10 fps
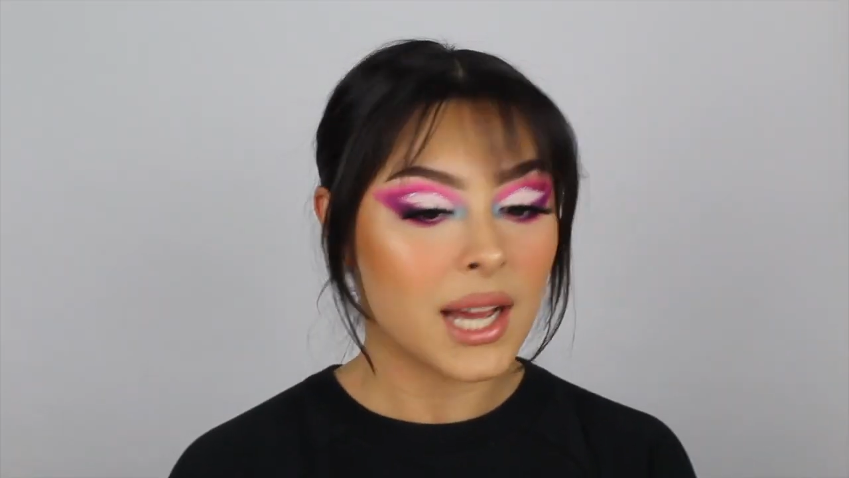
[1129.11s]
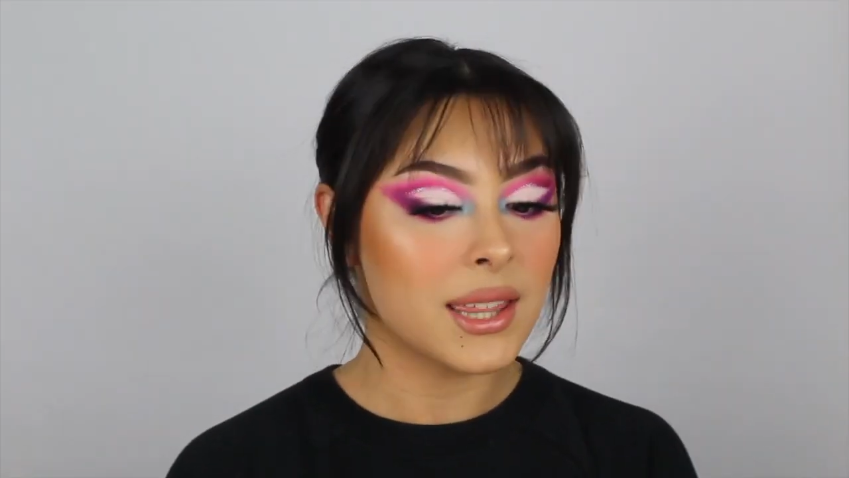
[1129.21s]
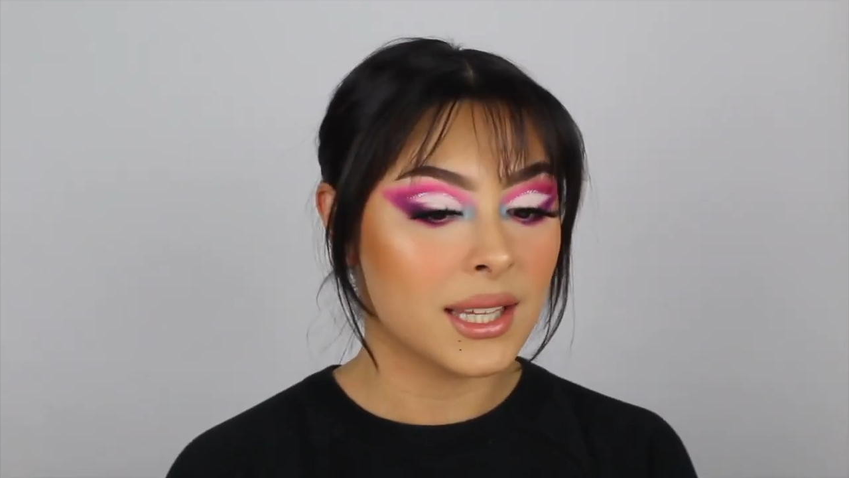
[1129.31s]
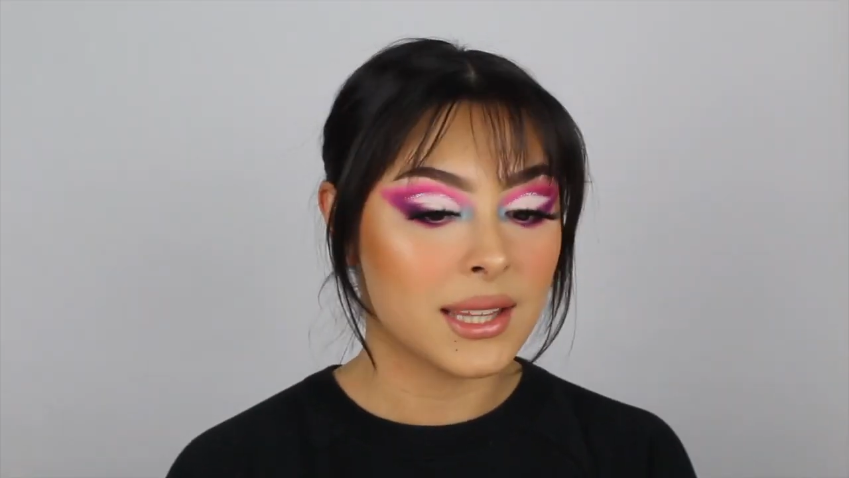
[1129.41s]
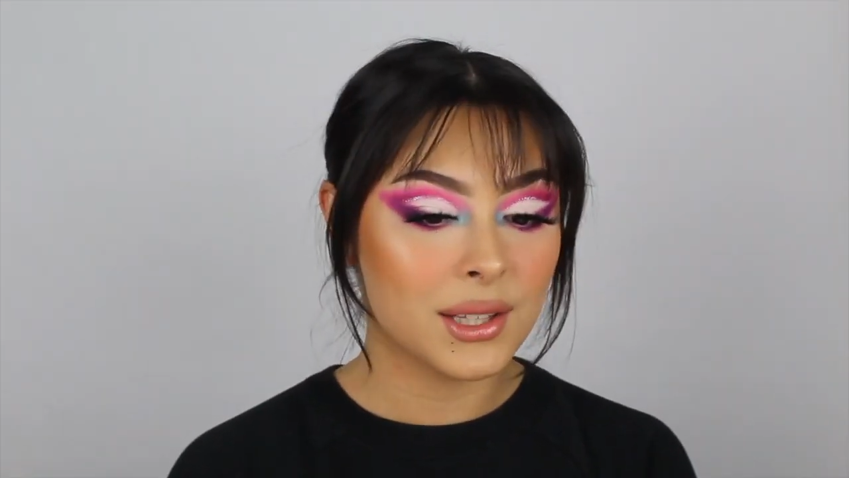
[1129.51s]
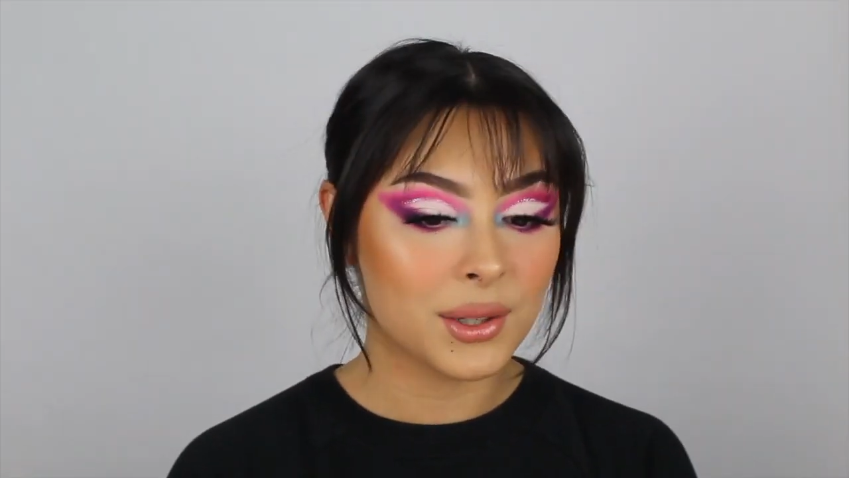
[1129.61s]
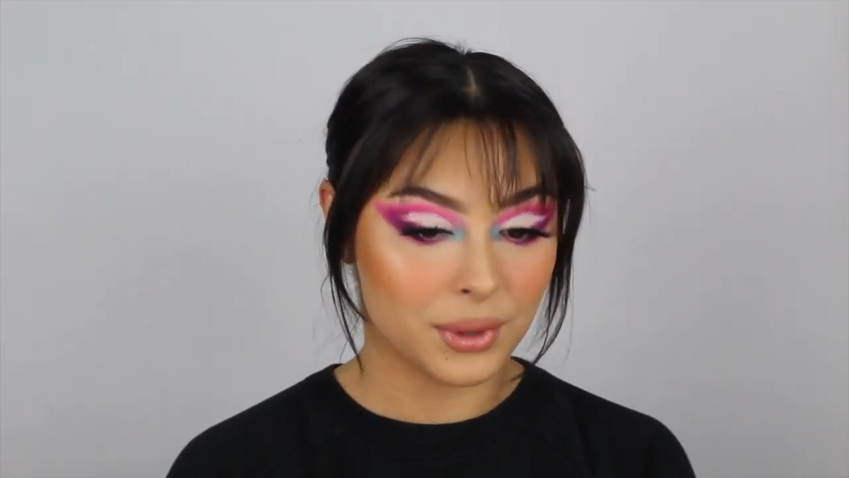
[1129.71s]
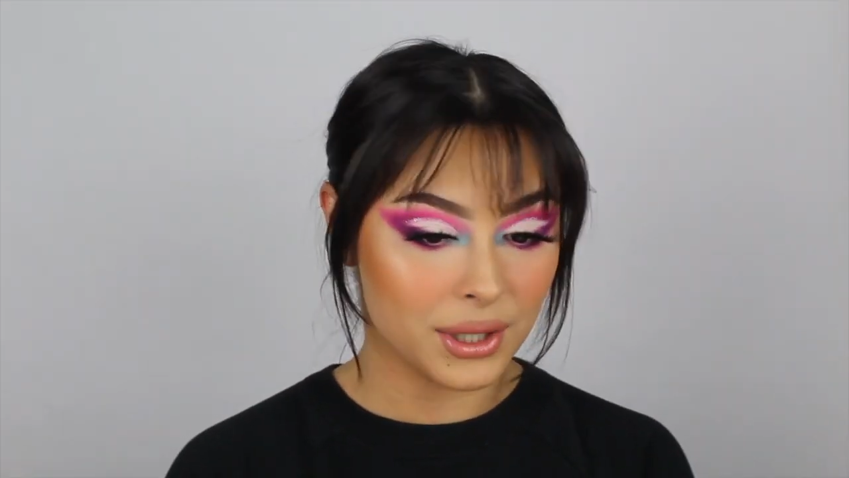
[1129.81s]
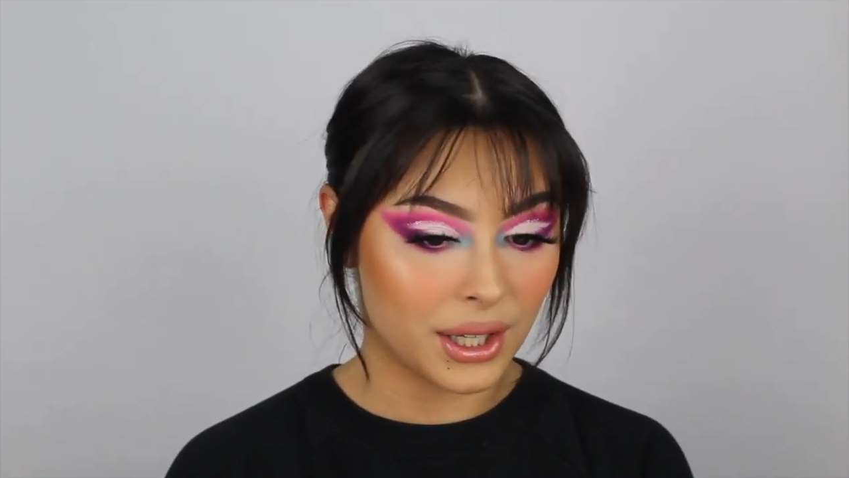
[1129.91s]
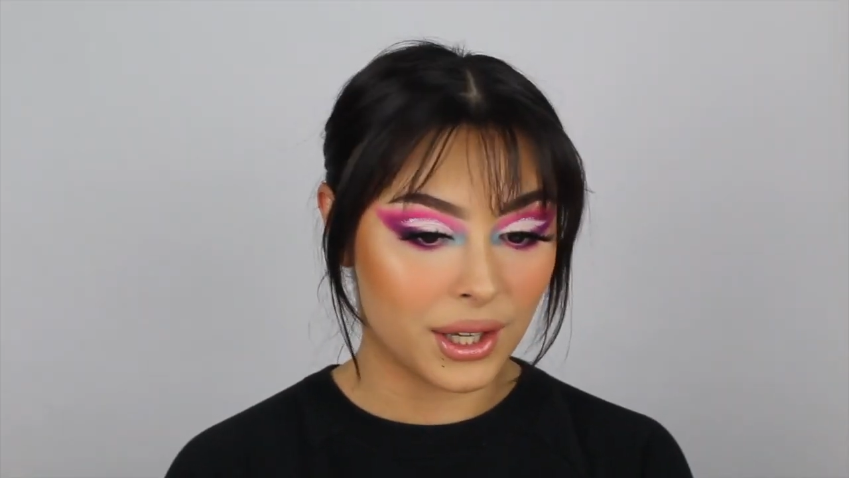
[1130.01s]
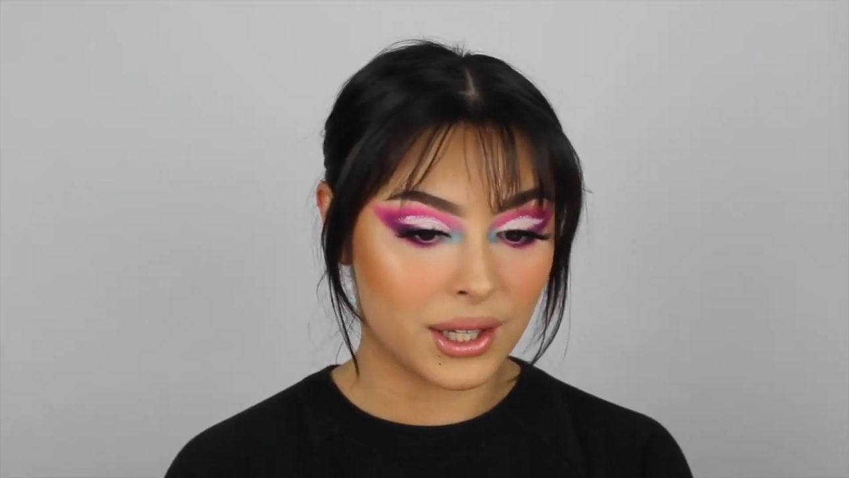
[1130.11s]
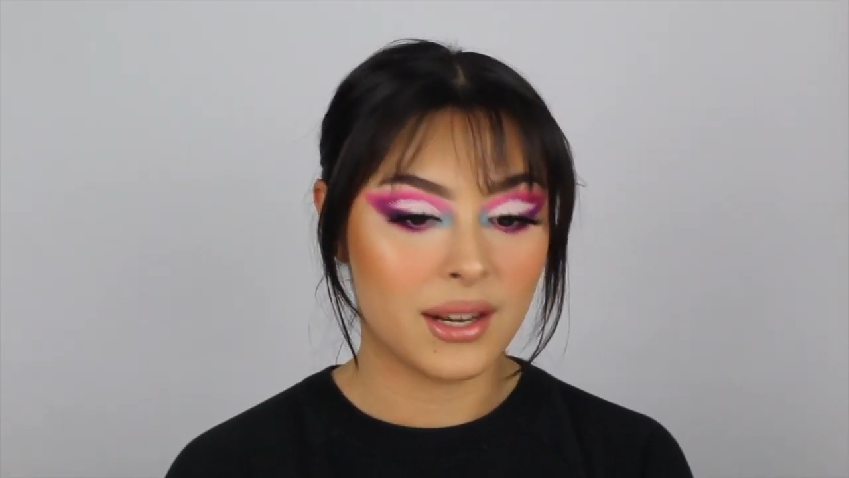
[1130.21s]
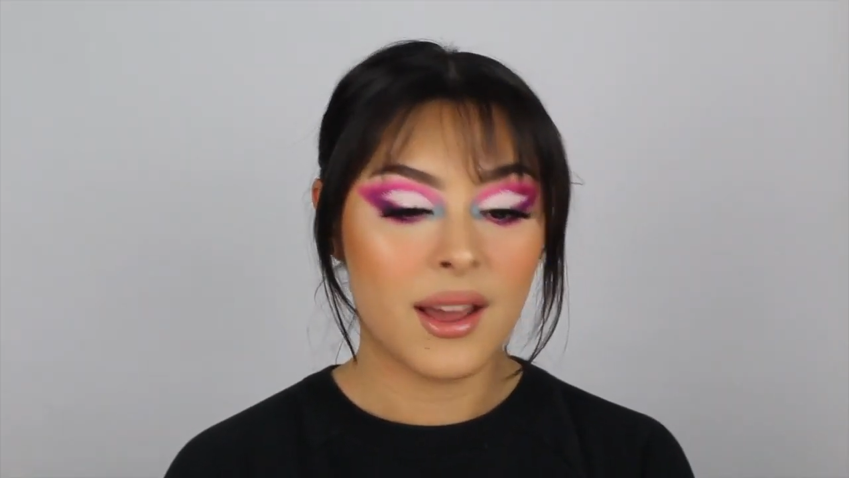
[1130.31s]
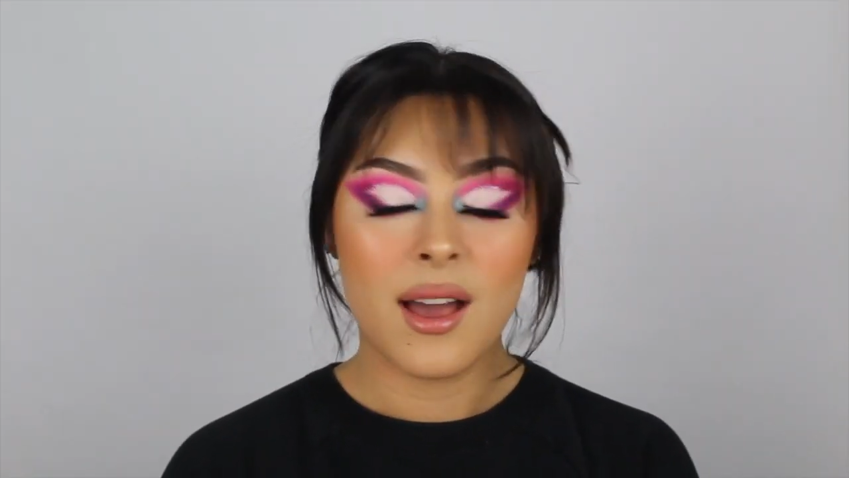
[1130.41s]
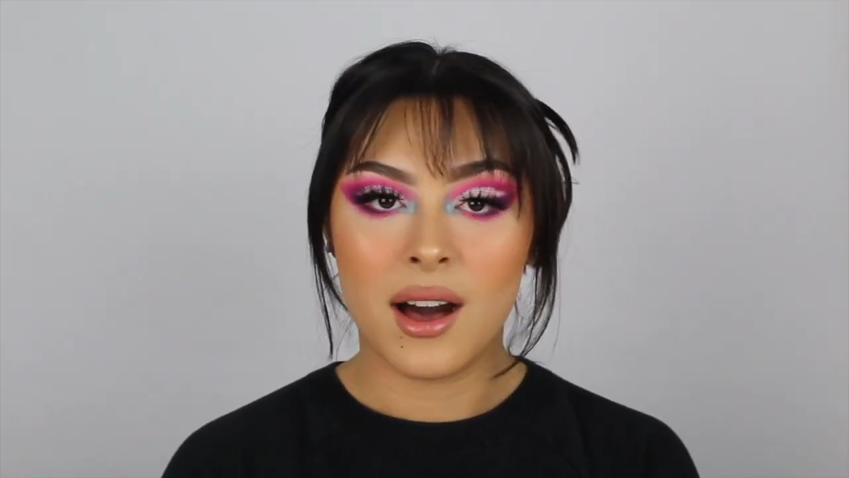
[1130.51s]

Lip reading: I think they look really good.